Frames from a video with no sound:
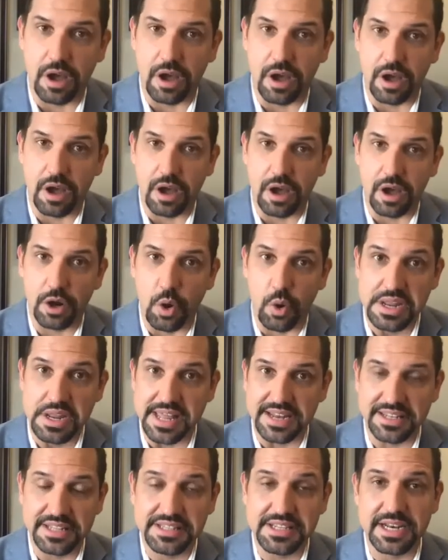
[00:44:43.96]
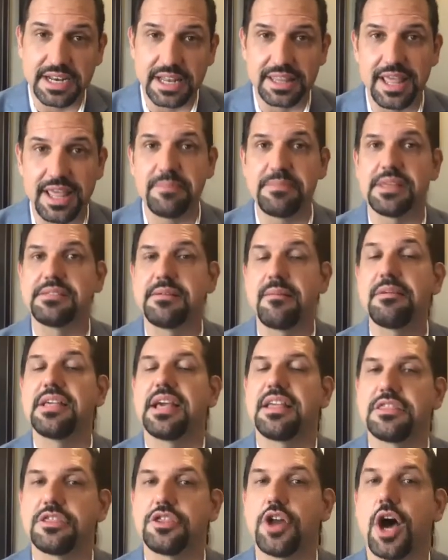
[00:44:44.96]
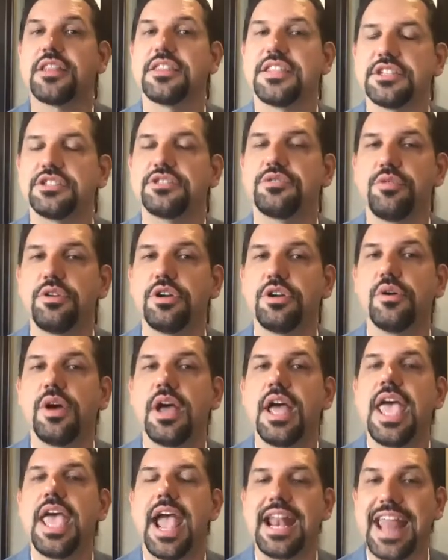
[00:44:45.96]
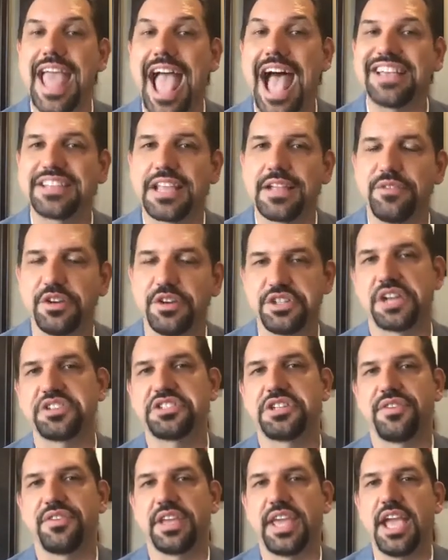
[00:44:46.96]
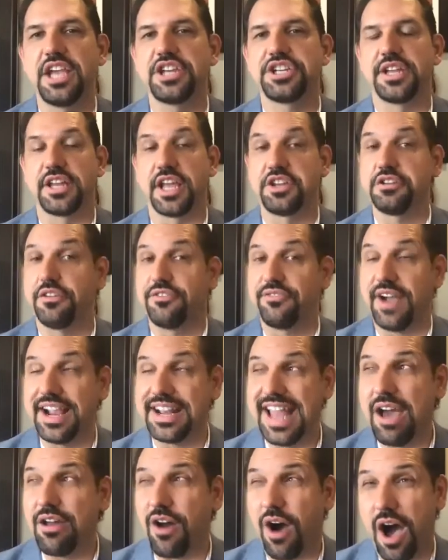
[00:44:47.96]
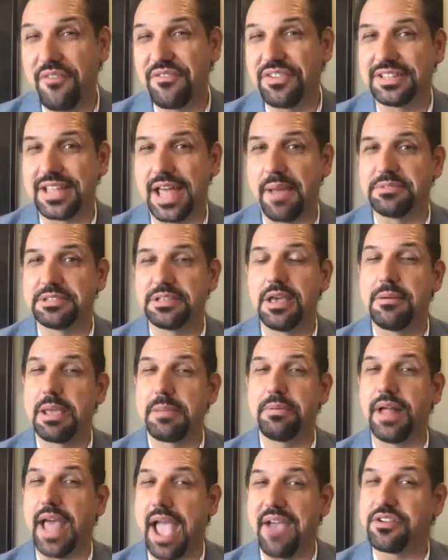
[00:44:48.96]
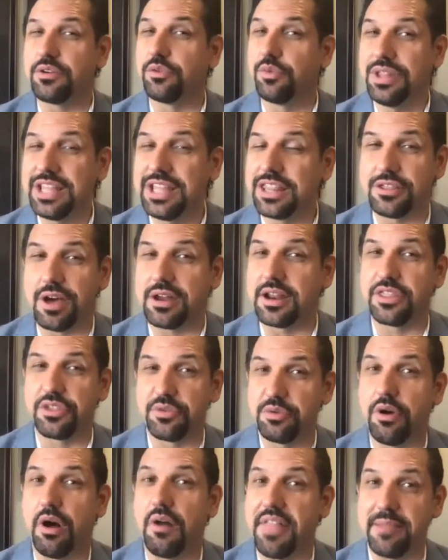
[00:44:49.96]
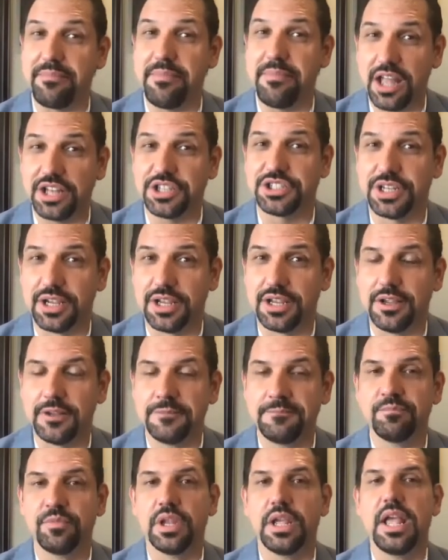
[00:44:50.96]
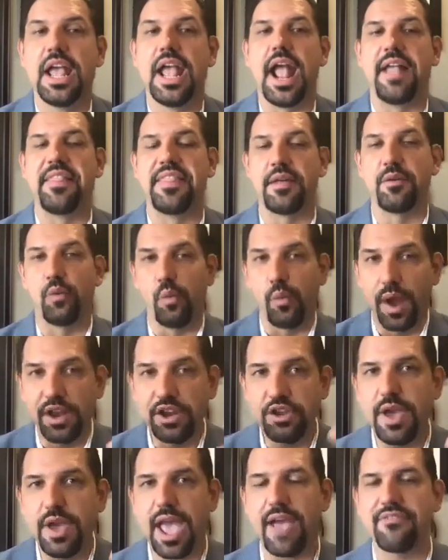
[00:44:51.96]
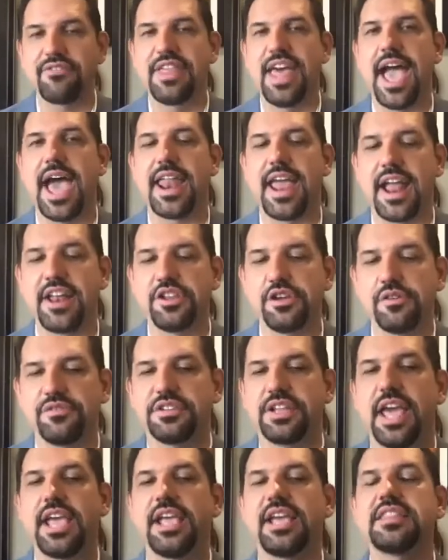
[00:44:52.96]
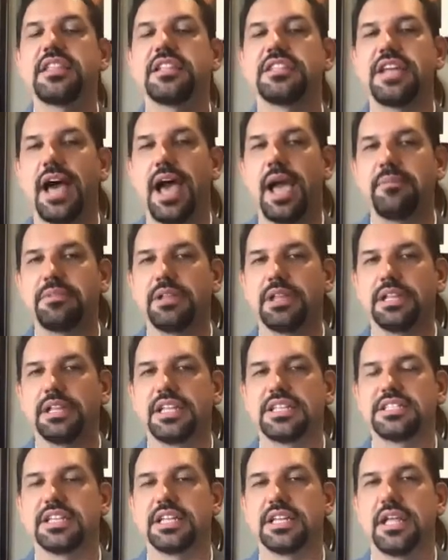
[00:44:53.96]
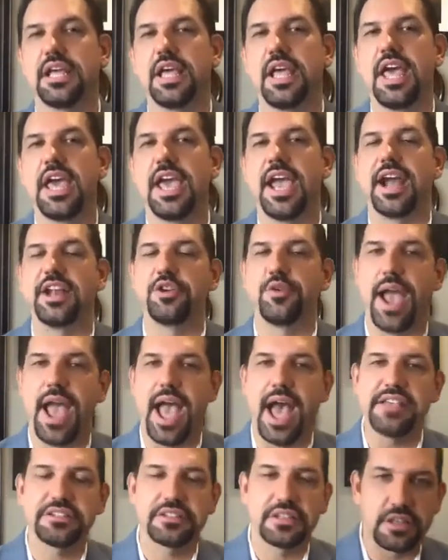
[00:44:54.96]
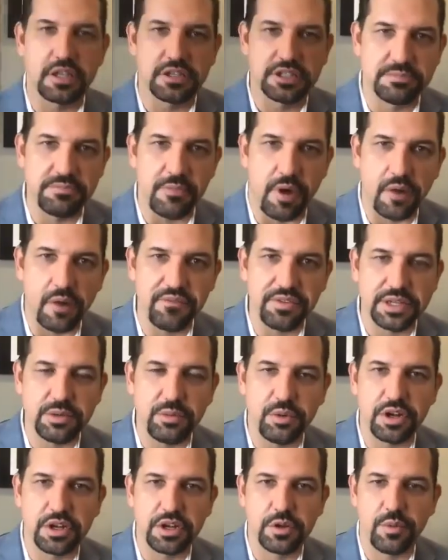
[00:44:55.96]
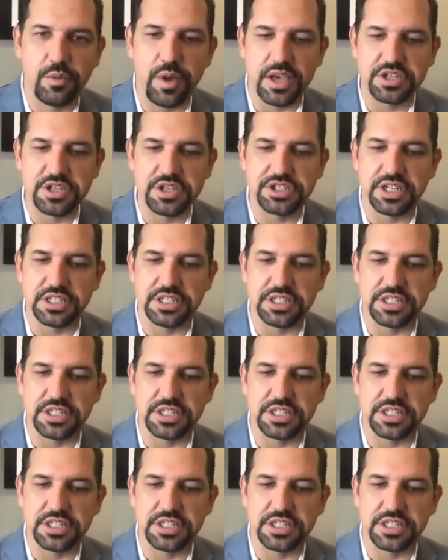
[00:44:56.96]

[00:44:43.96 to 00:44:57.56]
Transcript: according to that dignity to them, that maybe they thought this through, and asking for justification. And you'll find out oftentimes people haven't really thought it through all that much. And then when you have that and you've taken the time to listen and you ask some artfully worded questions,